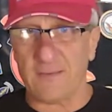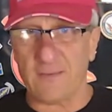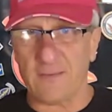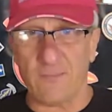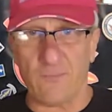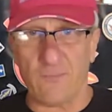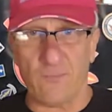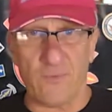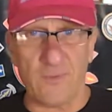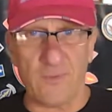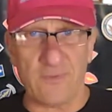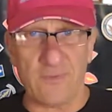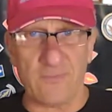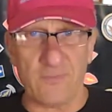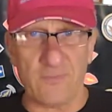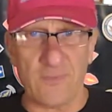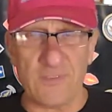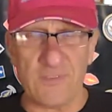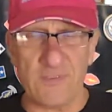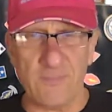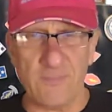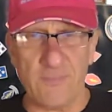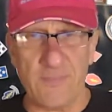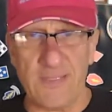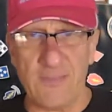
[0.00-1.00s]
What
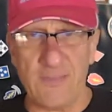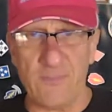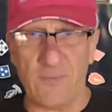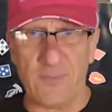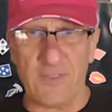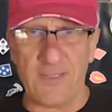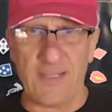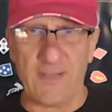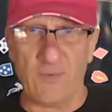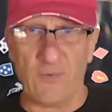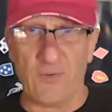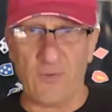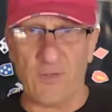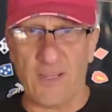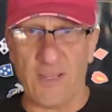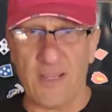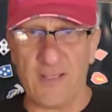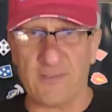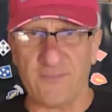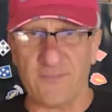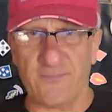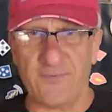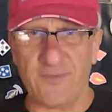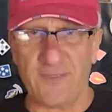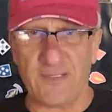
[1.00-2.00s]
does it mean when you had all
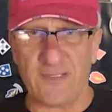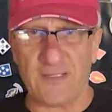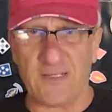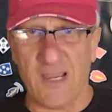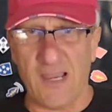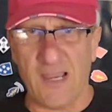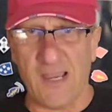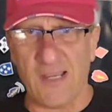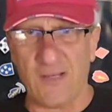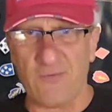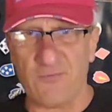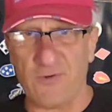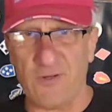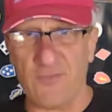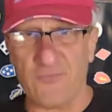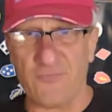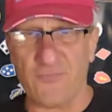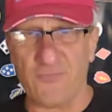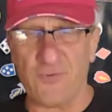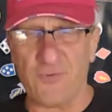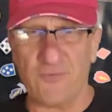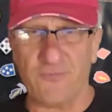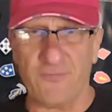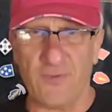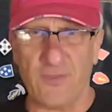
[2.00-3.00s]
kinds of Viet Cong running
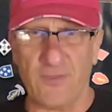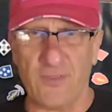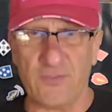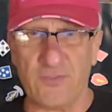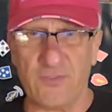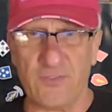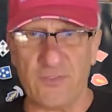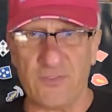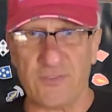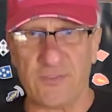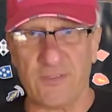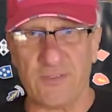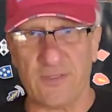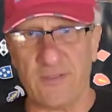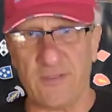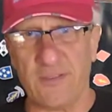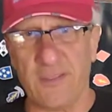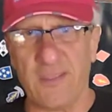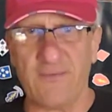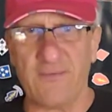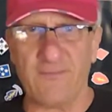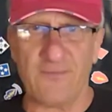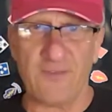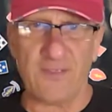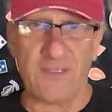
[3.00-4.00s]
through your villages, then the
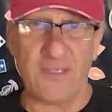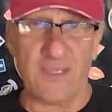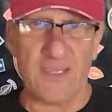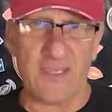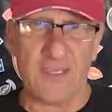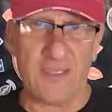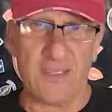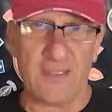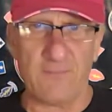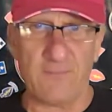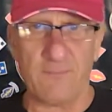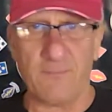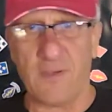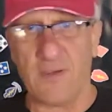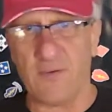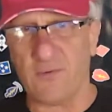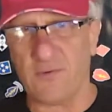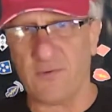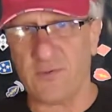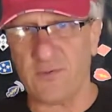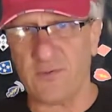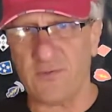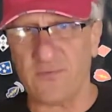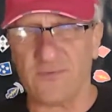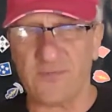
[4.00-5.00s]
NVA and
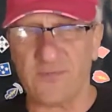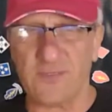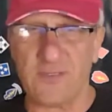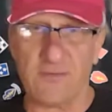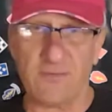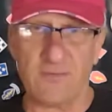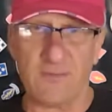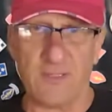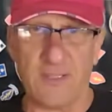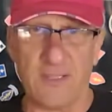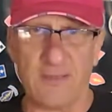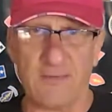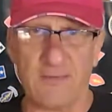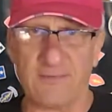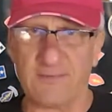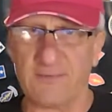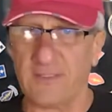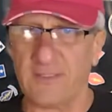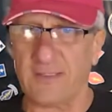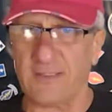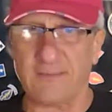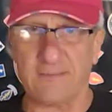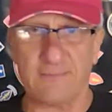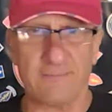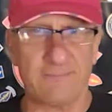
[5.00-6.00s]
Americans here and there? It's
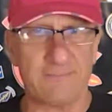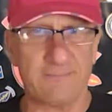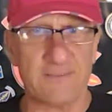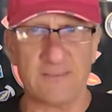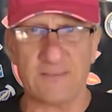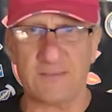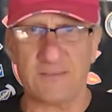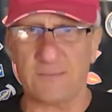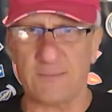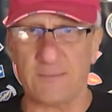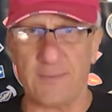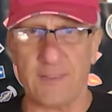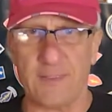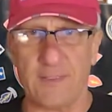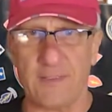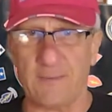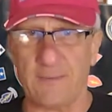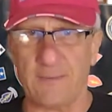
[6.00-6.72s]
like, oh, man.